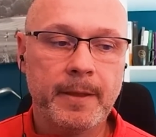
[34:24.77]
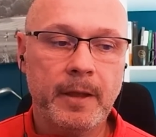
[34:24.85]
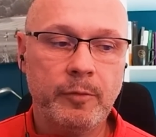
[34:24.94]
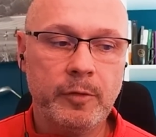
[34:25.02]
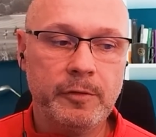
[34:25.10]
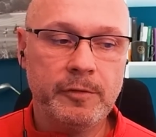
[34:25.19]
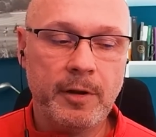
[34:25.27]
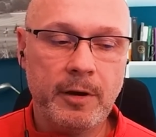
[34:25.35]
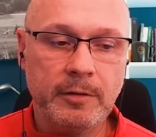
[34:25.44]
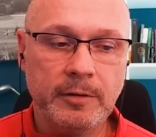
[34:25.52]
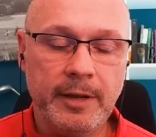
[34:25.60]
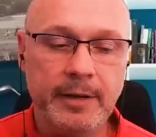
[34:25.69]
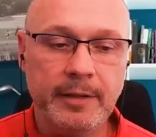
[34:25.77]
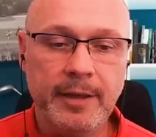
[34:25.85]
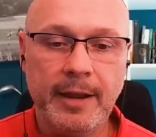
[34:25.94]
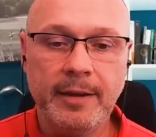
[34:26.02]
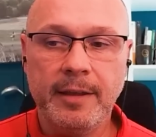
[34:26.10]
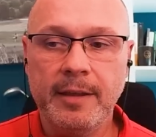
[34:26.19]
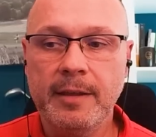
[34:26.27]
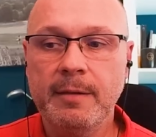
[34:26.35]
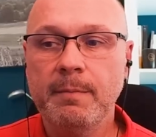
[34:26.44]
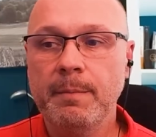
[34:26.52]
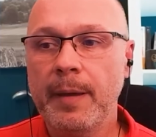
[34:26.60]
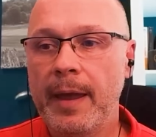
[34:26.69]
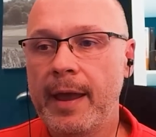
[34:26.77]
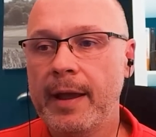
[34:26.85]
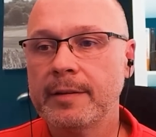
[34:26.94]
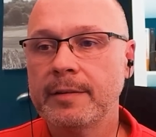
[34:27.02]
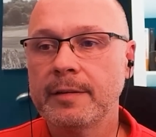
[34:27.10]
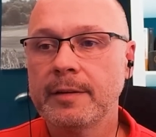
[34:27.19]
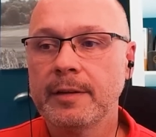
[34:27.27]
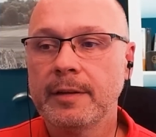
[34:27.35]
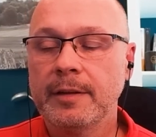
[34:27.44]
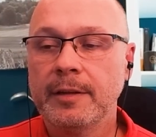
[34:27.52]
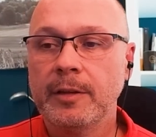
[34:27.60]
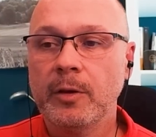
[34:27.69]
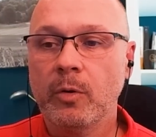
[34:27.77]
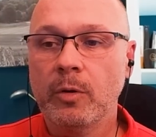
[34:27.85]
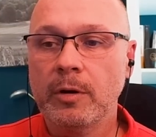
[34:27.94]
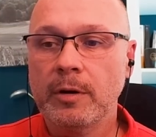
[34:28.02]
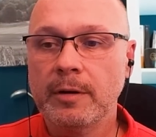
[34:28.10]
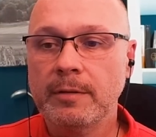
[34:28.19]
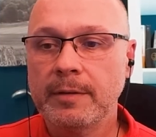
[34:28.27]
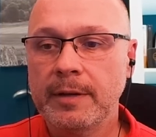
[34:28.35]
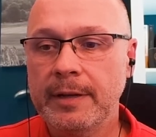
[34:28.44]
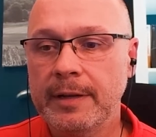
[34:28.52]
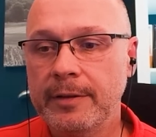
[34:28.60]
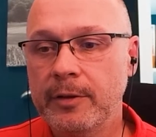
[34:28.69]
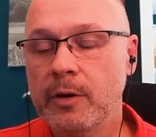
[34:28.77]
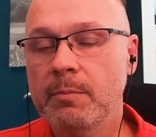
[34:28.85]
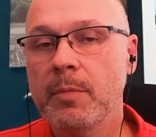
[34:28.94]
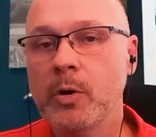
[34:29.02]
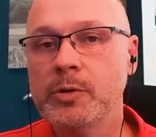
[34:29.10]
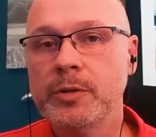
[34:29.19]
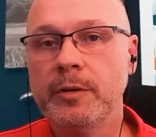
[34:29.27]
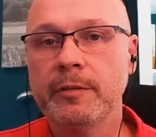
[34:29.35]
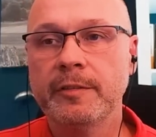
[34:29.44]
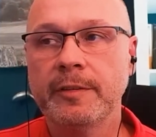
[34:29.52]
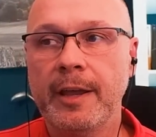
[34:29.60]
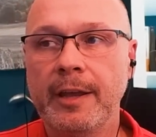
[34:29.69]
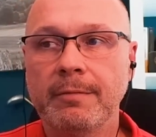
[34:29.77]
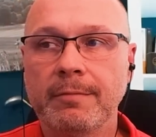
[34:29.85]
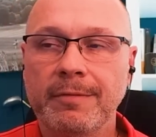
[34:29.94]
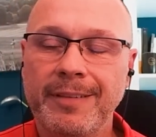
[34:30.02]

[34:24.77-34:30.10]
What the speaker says: if you start letting that impact your emotional state,